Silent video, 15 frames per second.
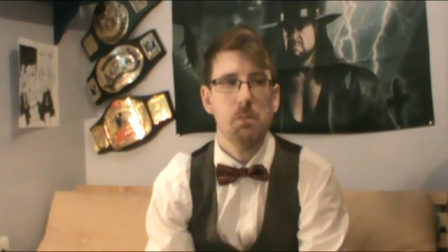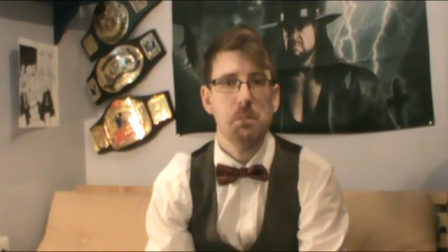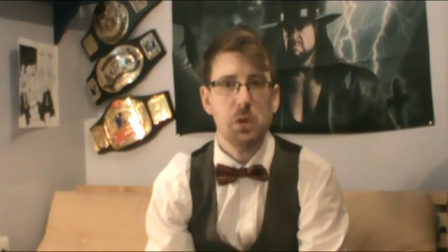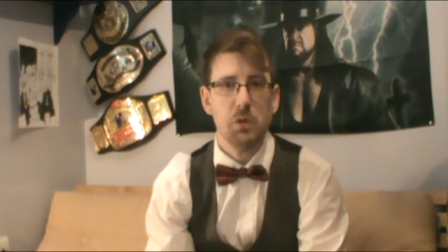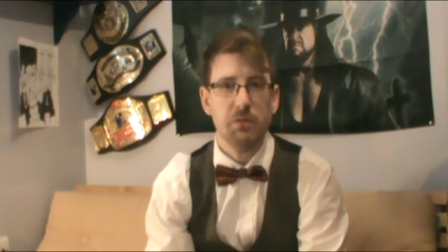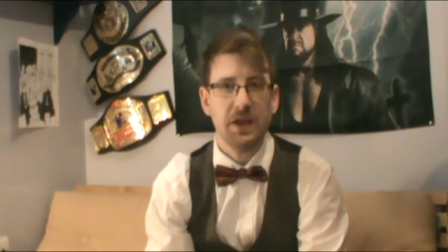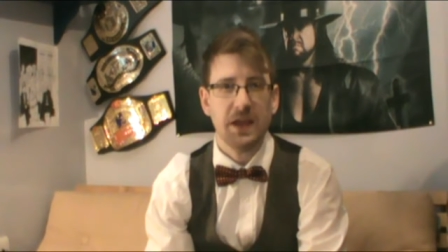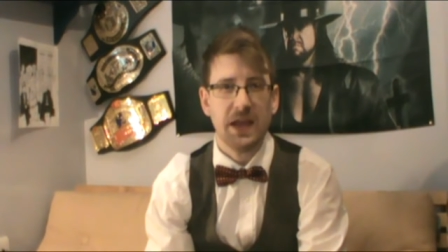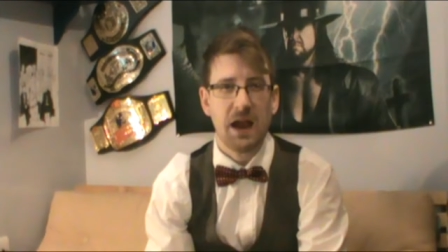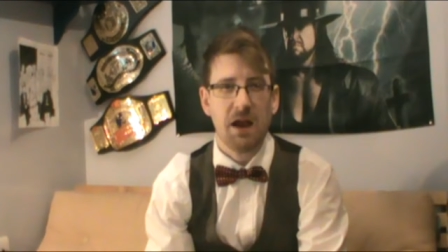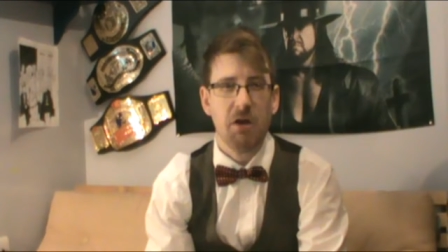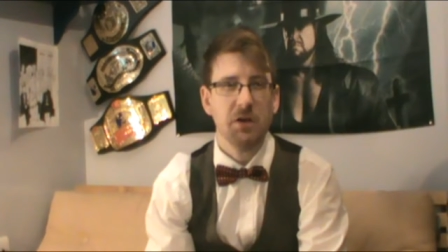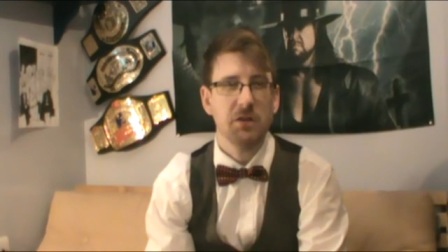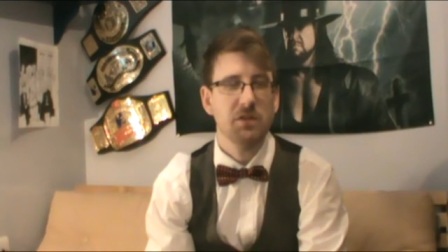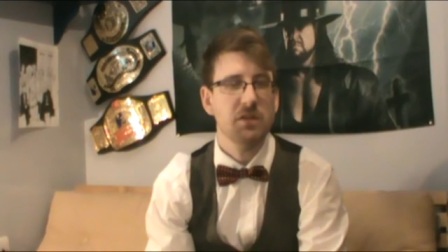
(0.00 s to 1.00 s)
moving
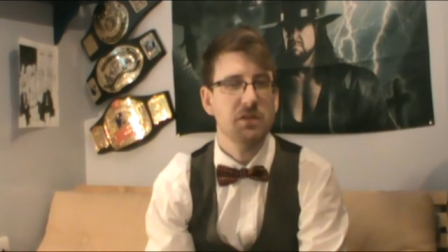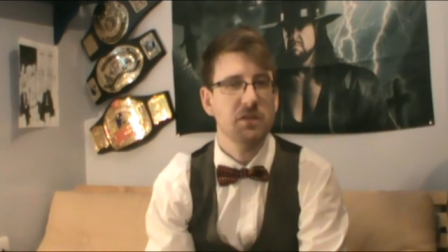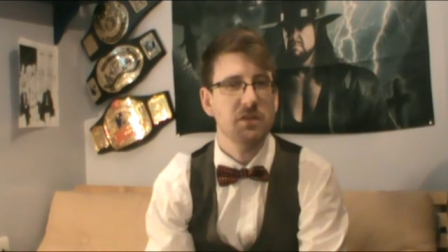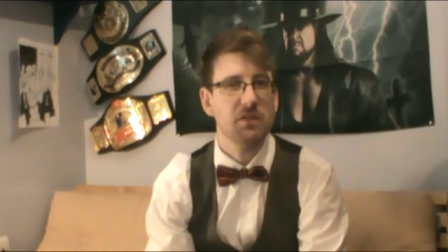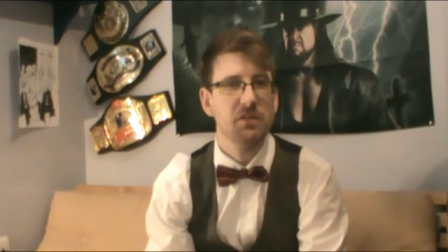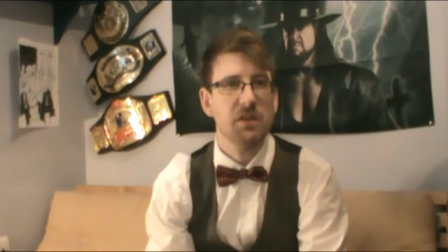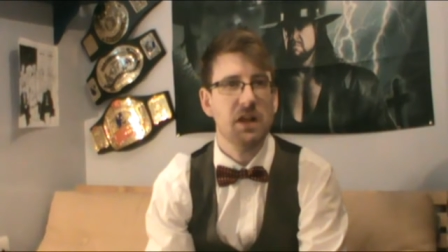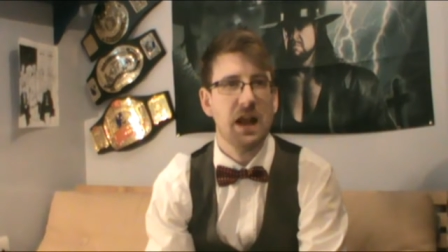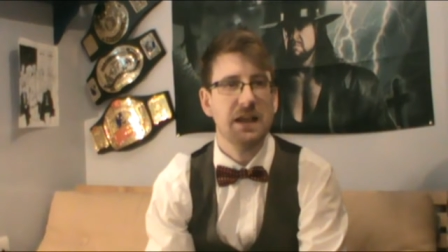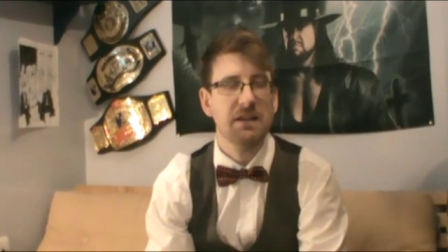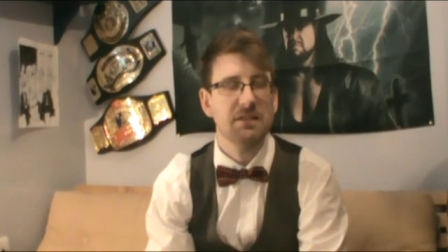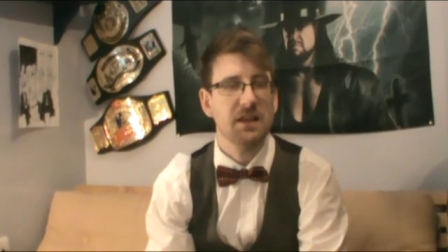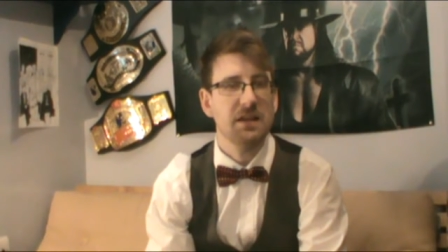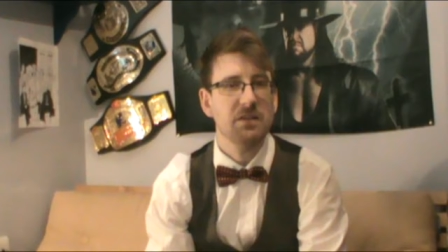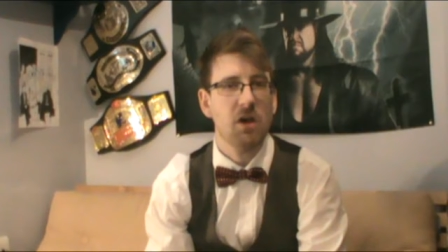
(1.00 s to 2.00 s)
characters and
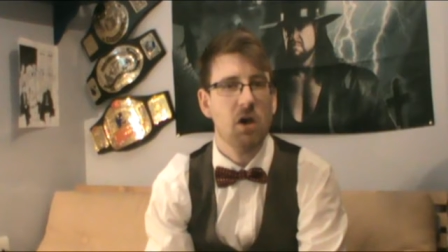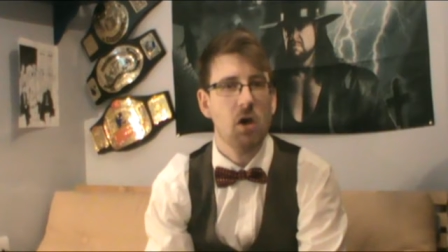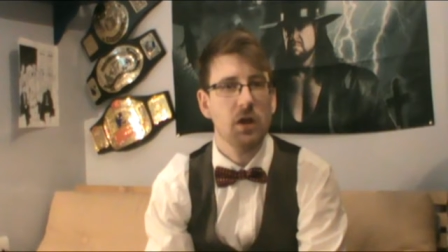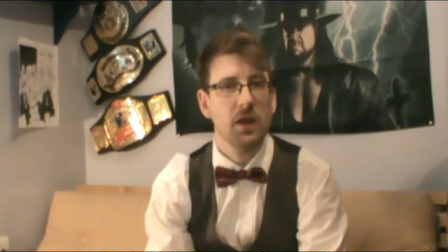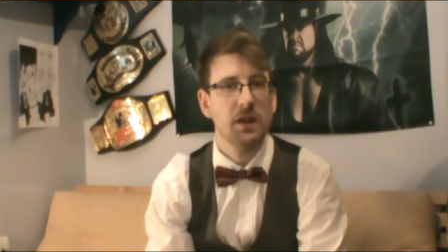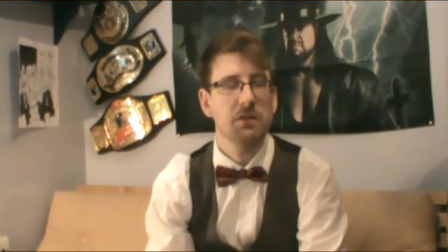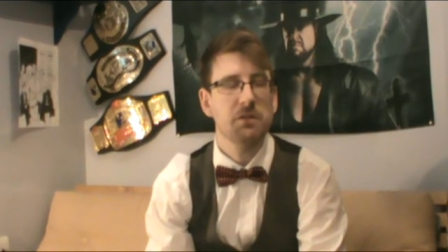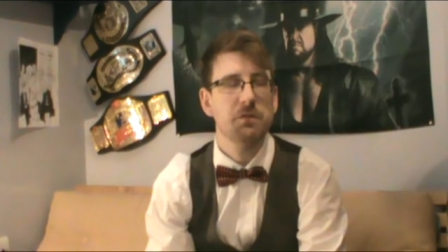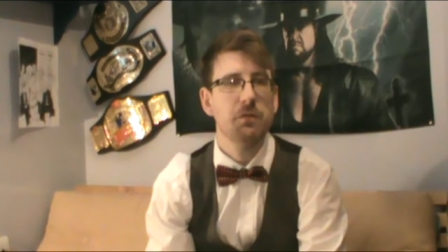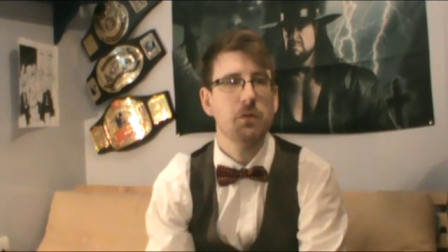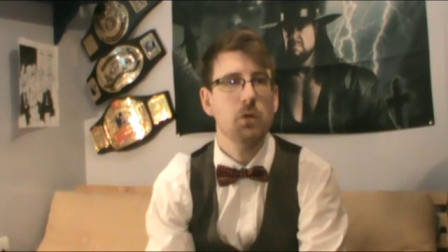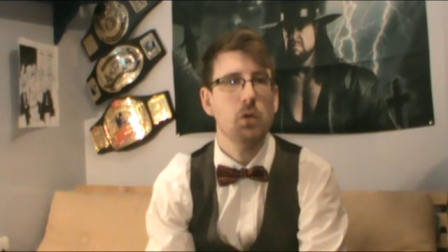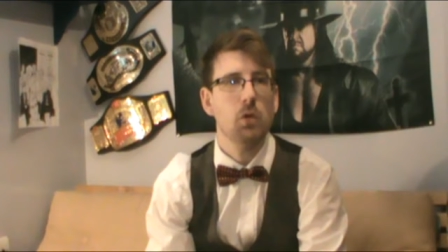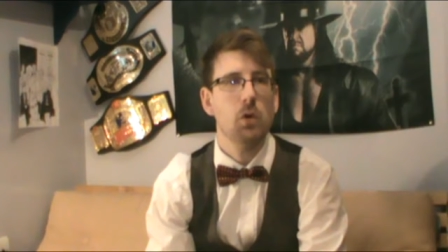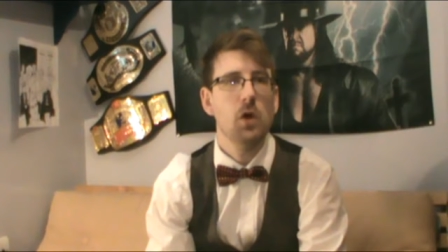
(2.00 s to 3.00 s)
selecting targets
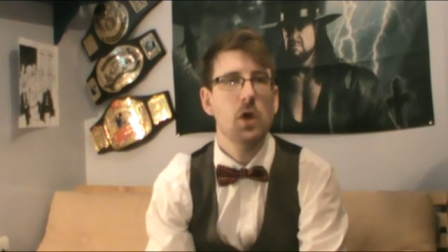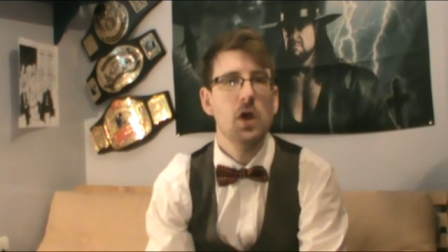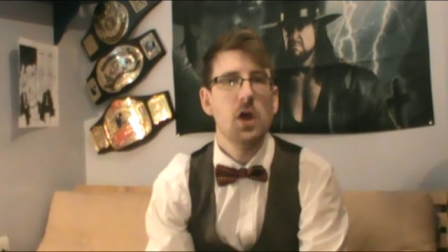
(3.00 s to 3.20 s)
for